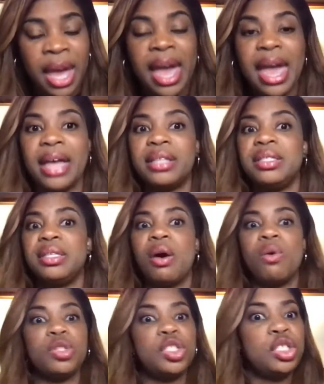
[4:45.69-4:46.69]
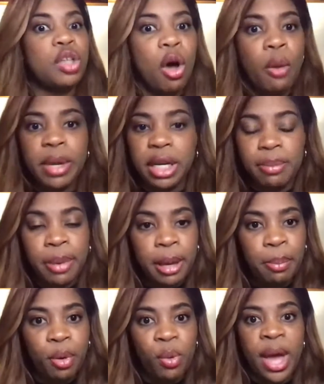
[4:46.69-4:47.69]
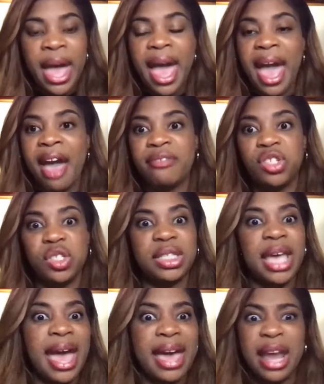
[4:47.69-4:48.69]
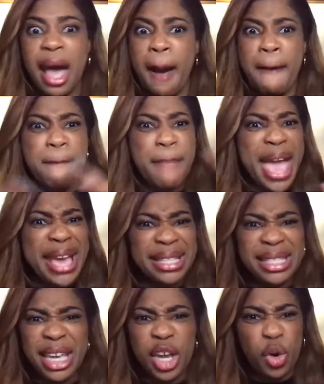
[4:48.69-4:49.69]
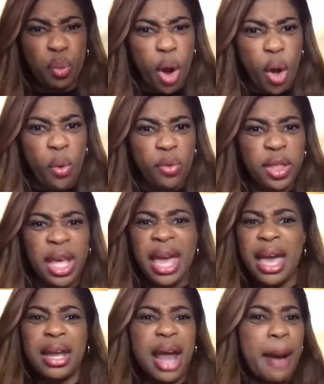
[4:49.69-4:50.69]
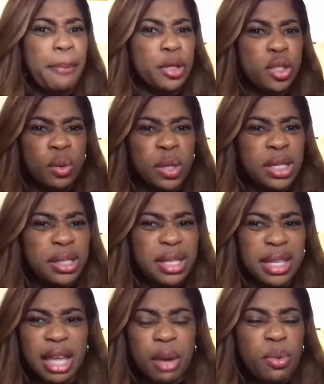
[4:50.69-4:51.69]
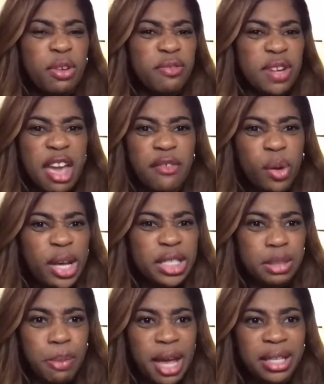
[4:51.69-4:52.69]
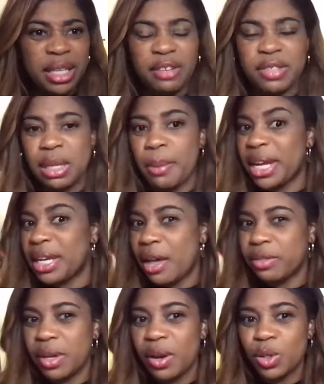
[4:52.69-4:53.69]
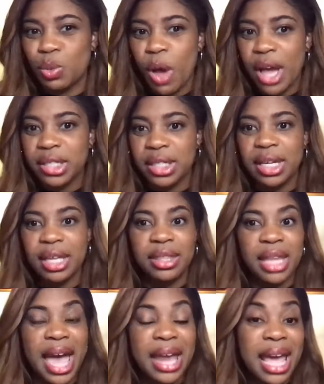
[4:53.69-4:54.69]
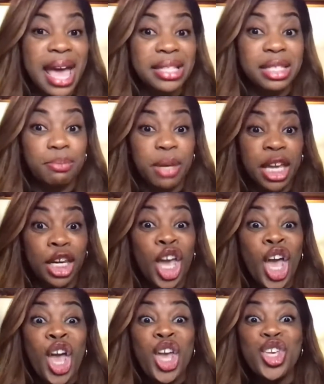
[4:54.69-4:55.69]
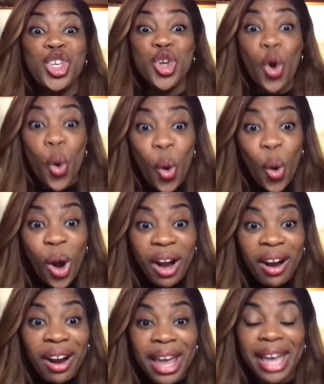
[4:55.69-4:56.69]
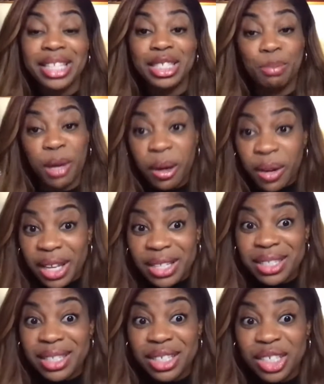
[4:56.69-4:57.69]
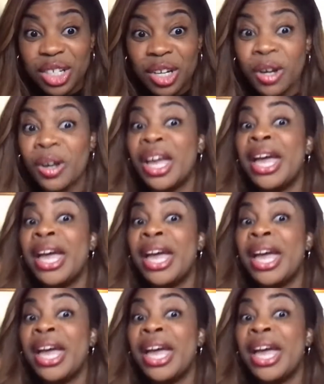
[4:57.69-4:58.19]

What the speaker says: And so many people have just had amazing growth and opportunities that they would have never expected. If somebody out there is watching and that has been your experience this year,